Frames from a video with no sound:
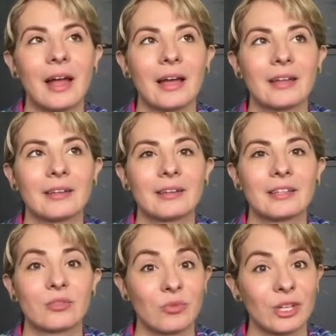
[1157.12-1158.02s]

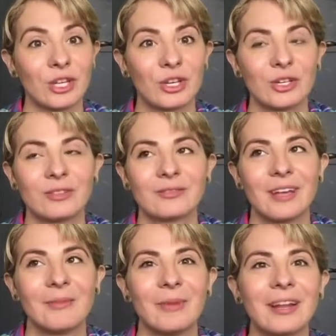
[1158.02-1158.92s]
and it's really good,
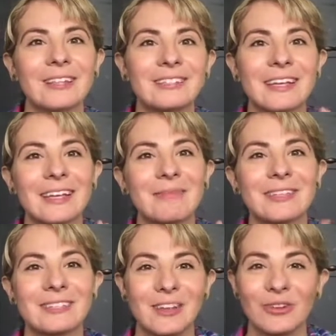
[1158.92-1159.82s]
but it's taking
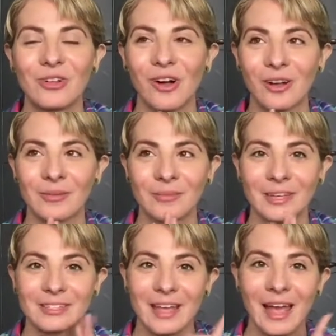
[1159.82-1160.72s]
me so long
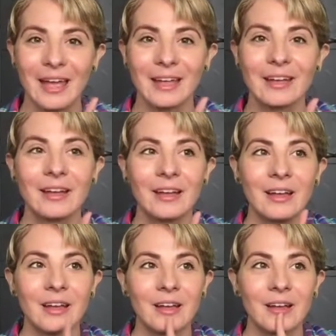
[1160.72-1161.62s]
because A,
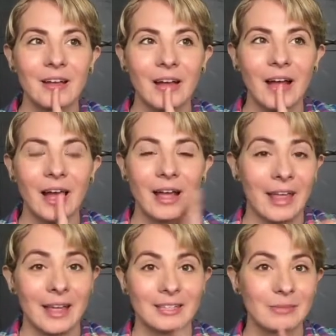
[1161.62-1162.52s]
I
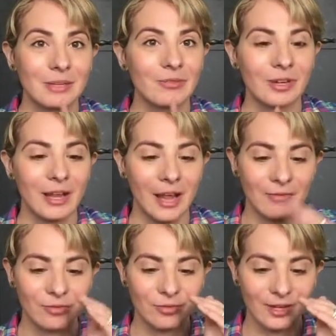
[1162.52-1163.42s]
can't speed read. I
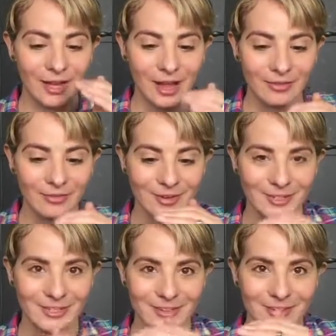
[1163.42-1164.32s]
have to read
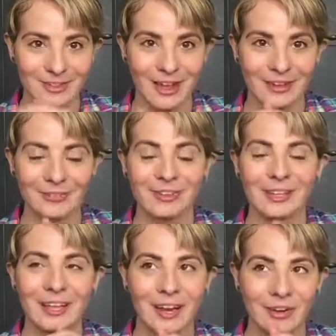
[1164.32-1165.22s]
every single line
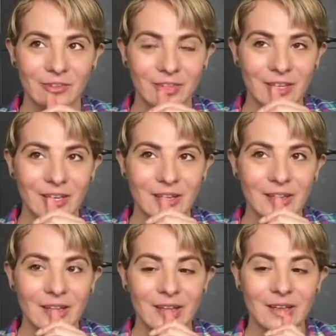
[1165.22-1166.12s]
really carefully,